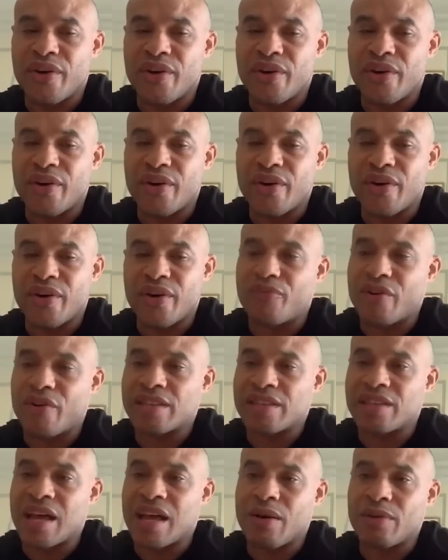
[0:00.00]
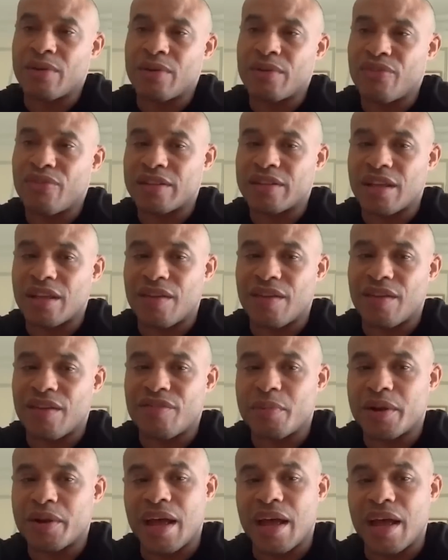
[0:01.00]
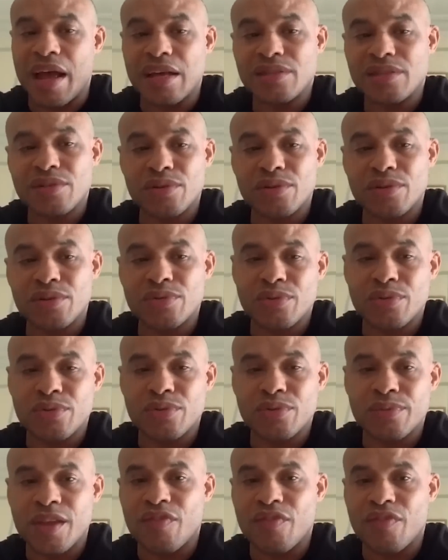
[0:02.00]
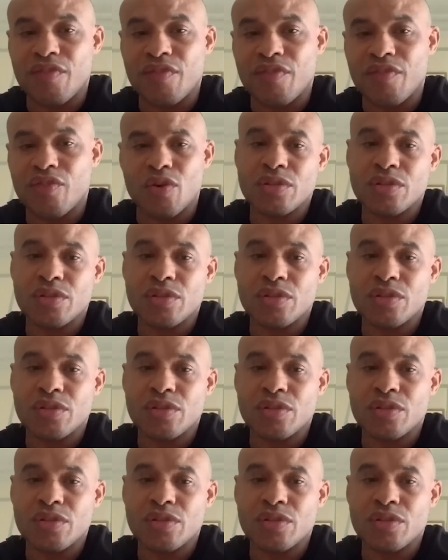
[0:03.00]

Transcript: fight up, fought down, fought everybody asked you to.